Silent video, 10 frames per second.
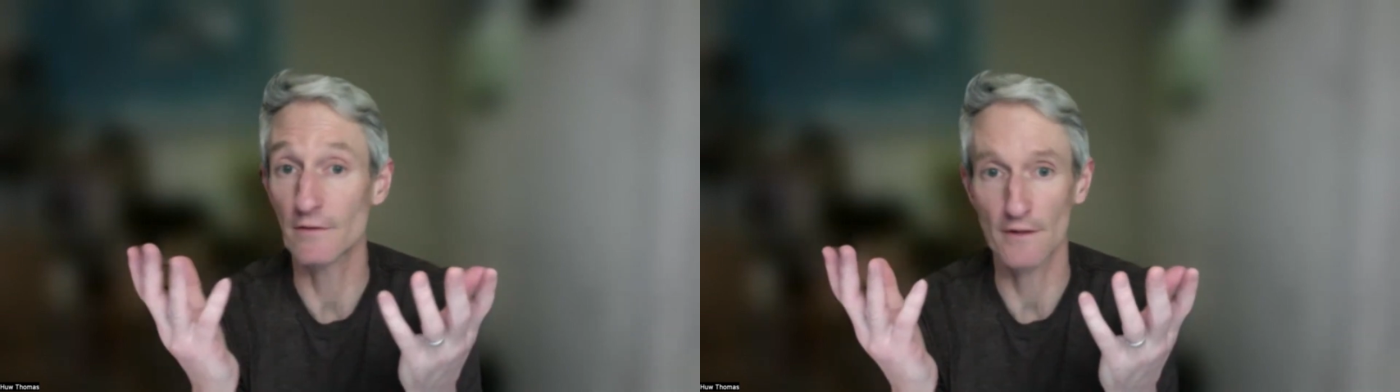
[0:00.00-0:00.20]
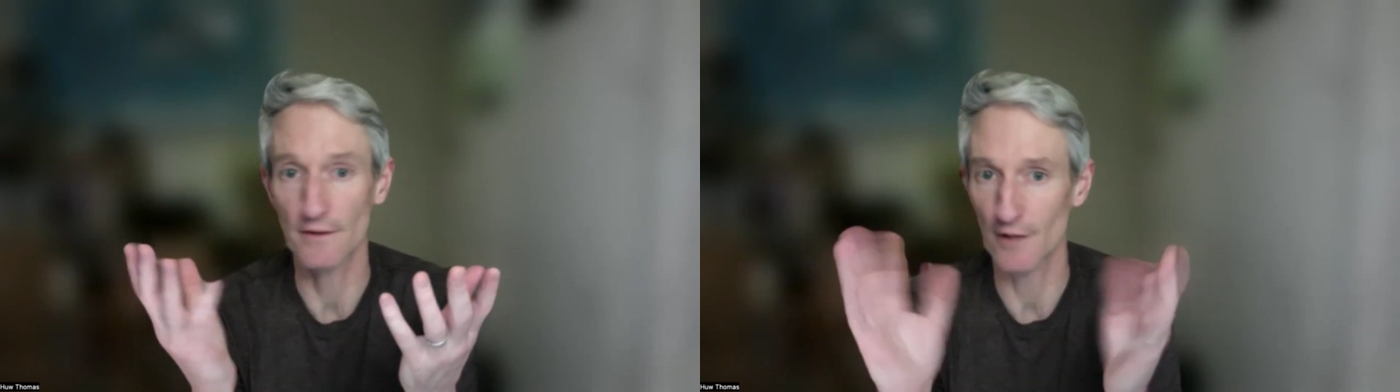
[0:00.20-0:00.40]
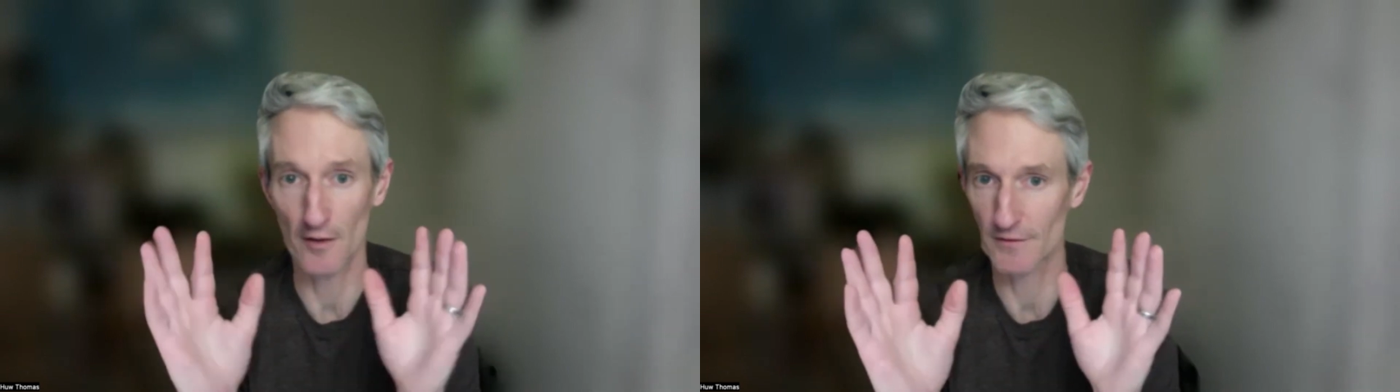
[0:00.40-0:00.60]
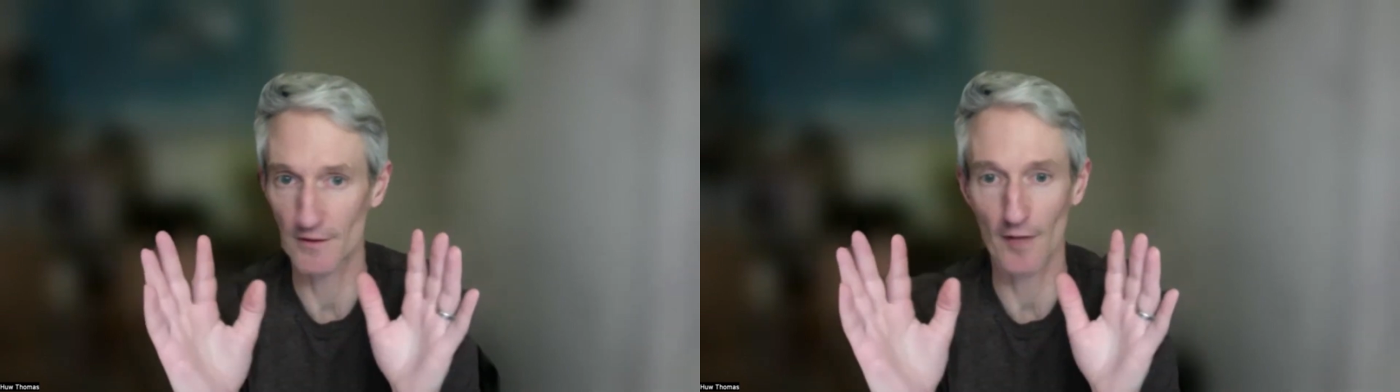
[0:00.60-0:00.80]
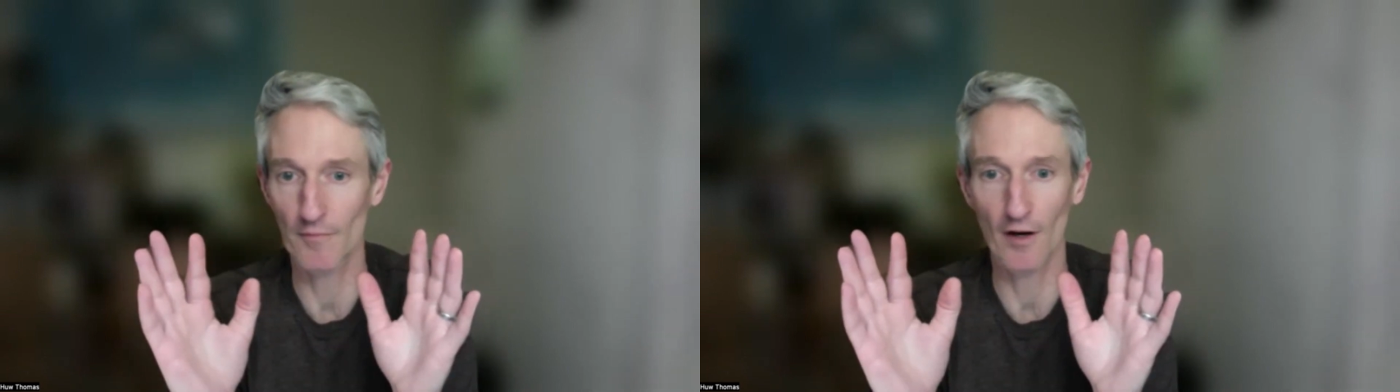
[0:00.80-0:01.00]
It's no,
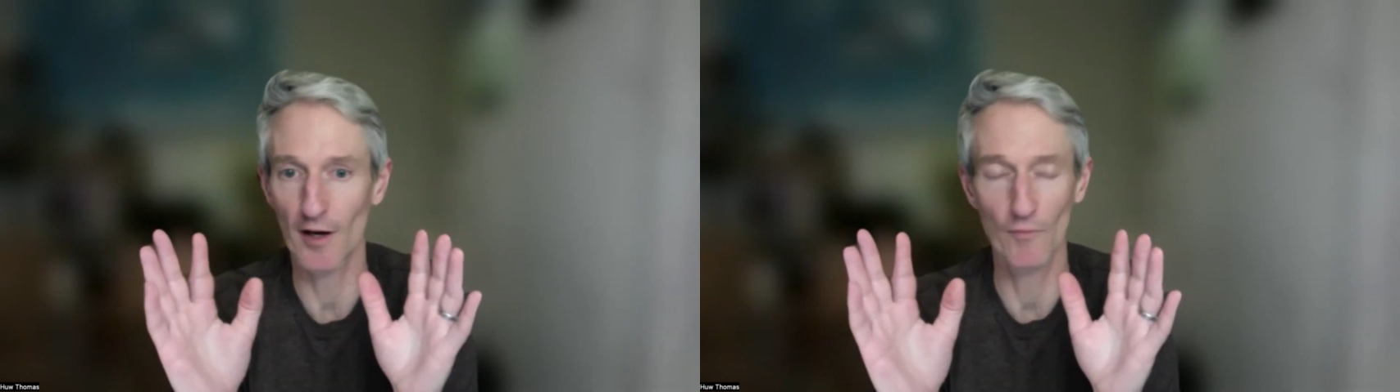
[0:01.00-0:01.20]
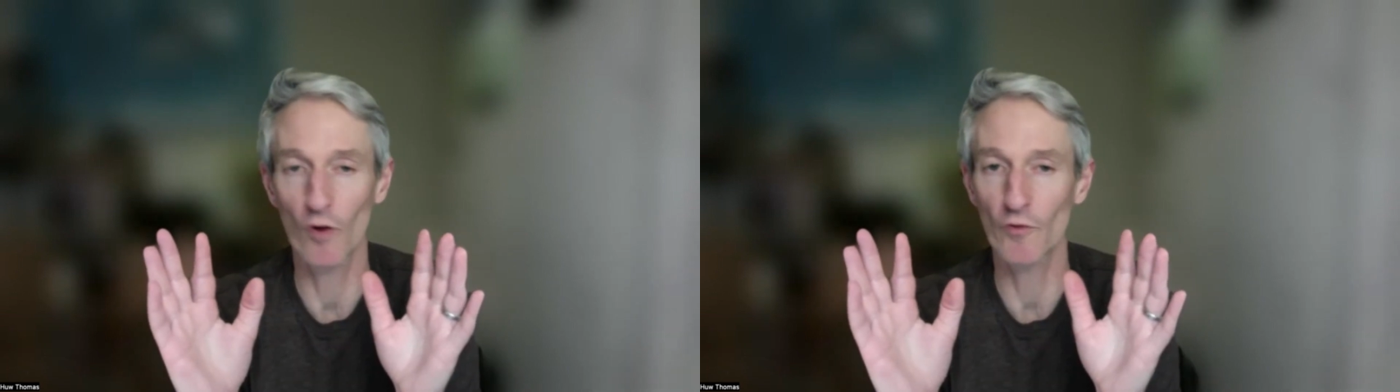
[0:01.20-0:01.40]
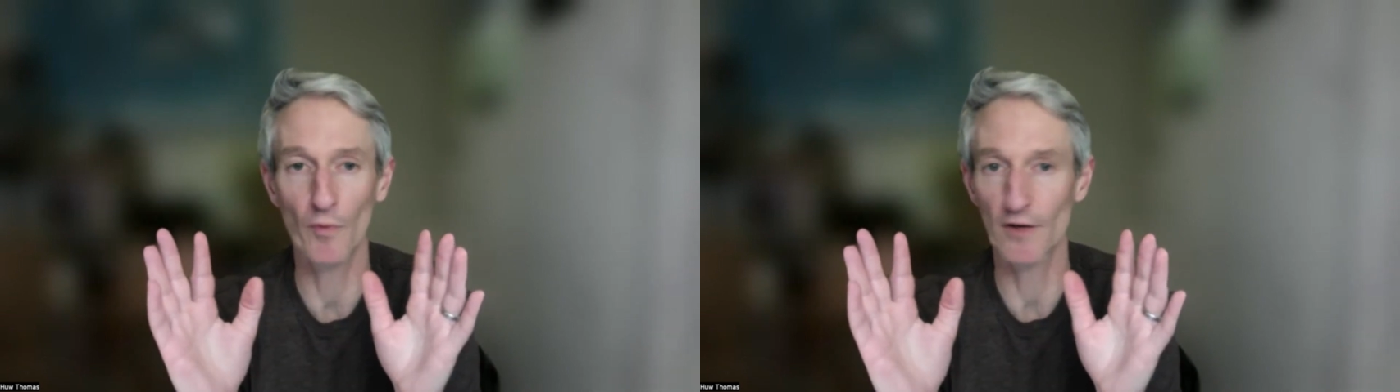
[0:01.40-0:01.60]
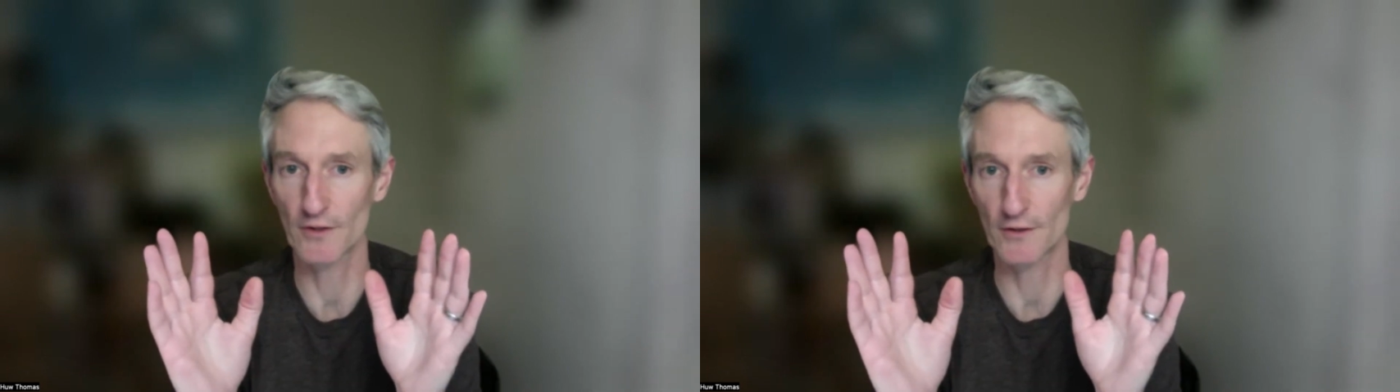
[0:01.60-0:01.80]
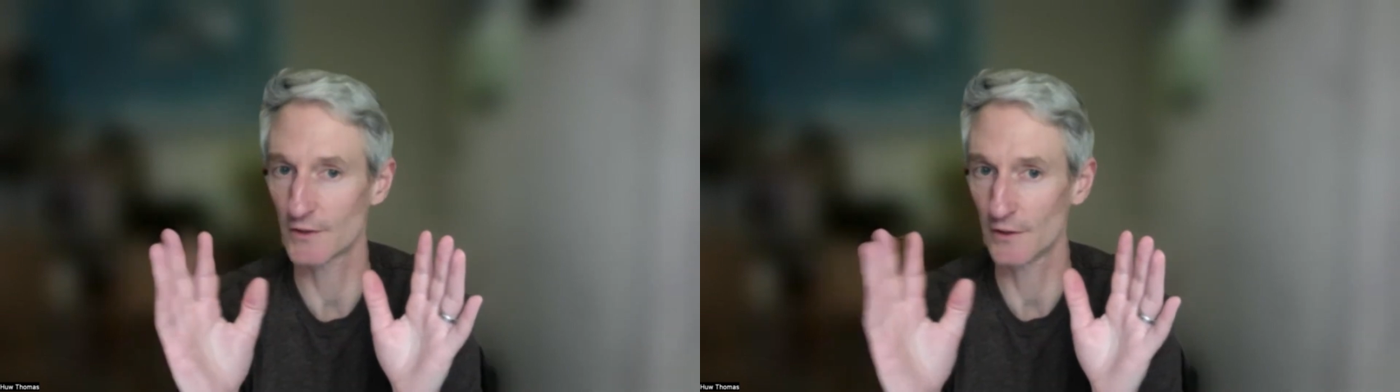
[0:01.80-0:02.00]
I'm not
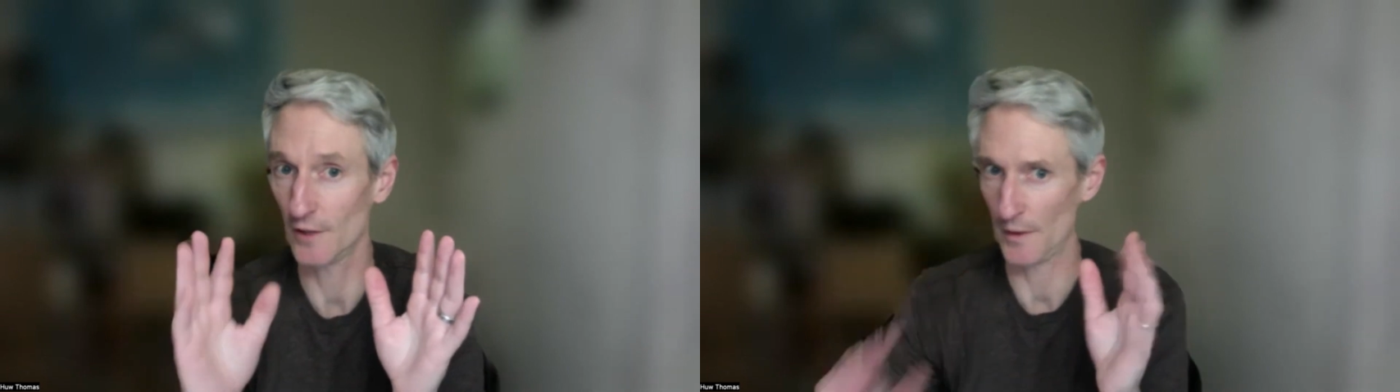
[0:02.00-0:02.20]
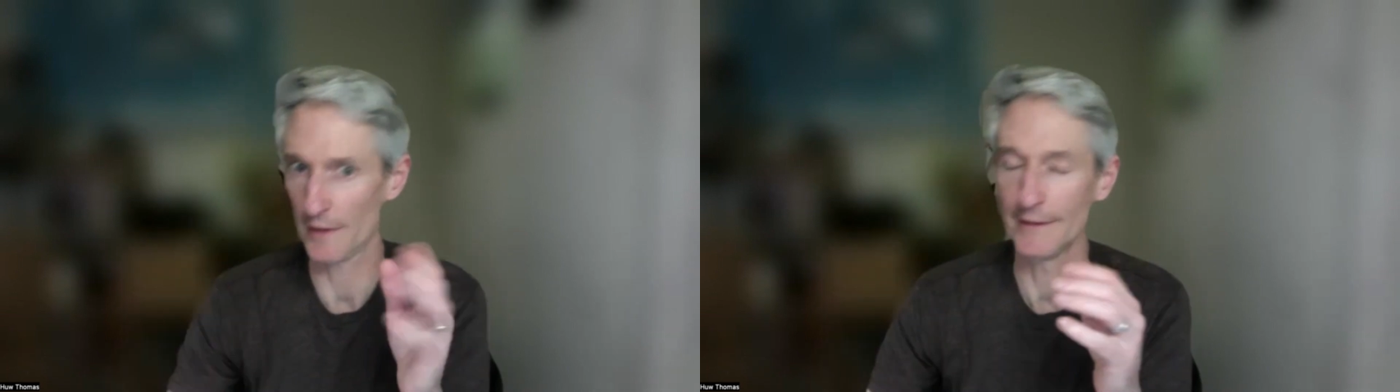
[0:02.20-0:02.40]
precious, you know me.